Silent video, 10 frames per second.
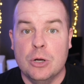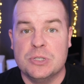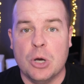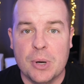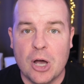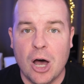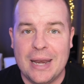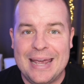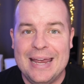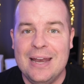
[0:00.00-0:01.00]
know what's going
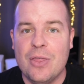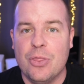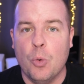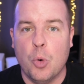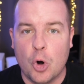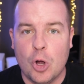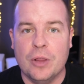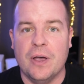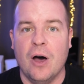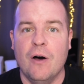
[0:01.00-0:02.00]
on in the
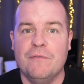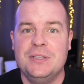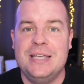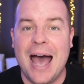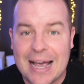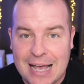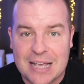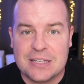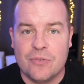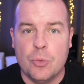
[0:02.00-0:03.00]
world of tech.
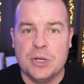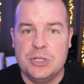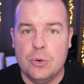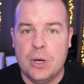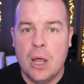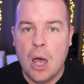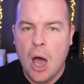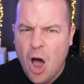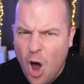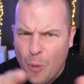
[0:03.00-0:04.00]
How's everyone doing?
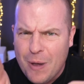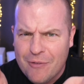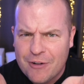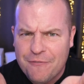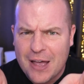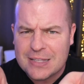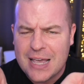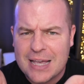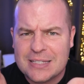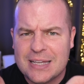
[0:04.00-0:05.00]
Hope you're having a
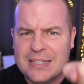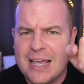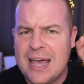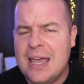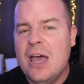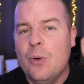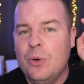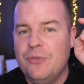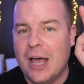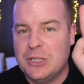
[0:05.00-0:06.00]
fantastic day.
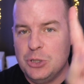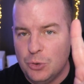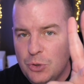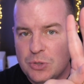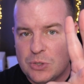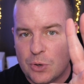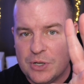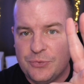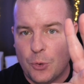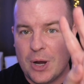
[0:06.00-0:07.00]
We've got two news
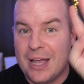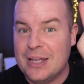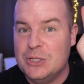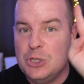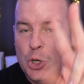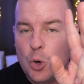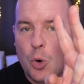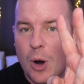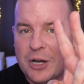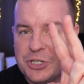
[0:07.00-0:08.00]
stories for you and two
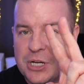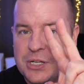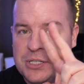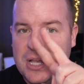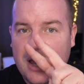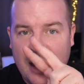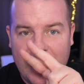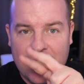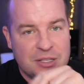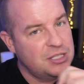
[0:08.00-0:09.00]
questions,
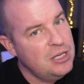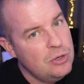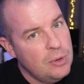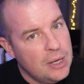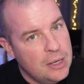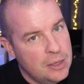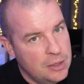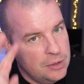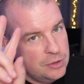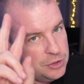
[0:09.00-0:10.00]
and I'll see you
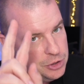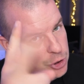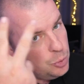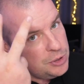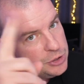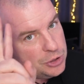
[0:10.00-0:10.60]
in two and